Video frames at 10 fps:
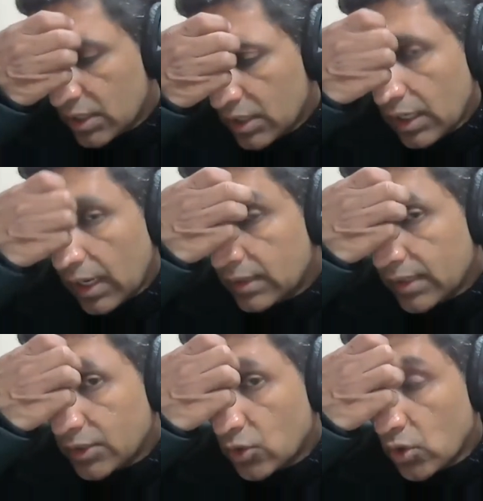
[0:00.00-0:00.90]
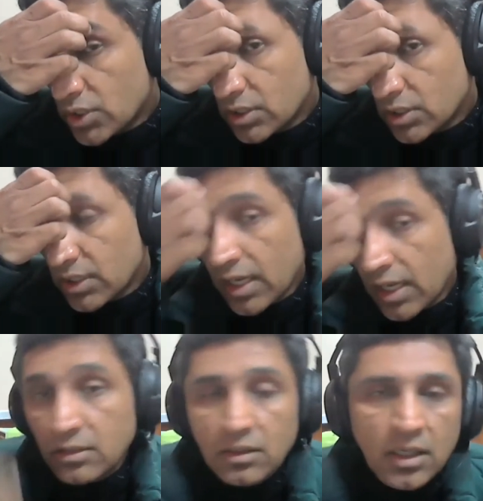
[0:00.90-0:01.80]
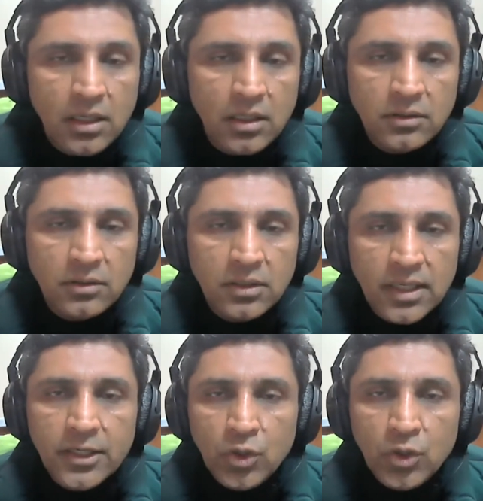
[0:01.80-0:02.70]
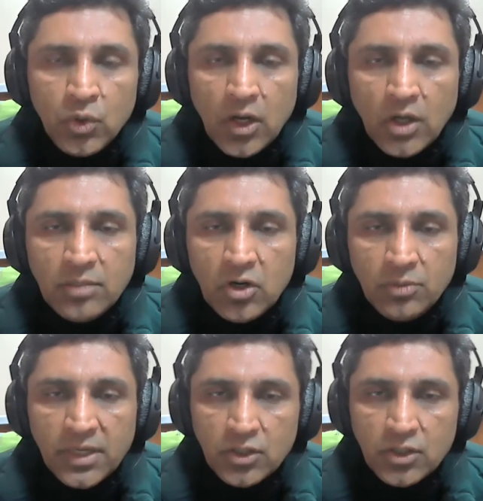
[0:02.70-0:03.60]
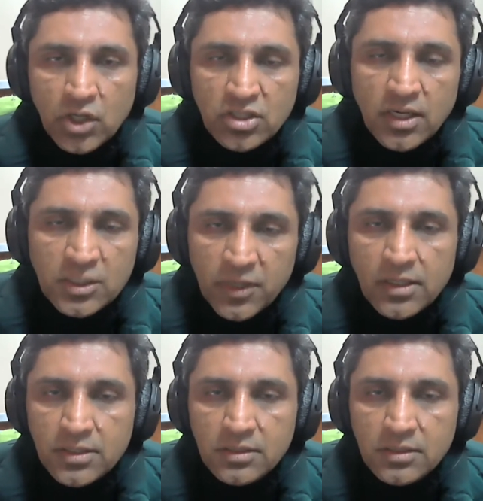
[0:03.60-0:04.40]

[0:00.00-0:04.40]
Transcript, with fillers: and that course can uh, really know a lot about my educational experience.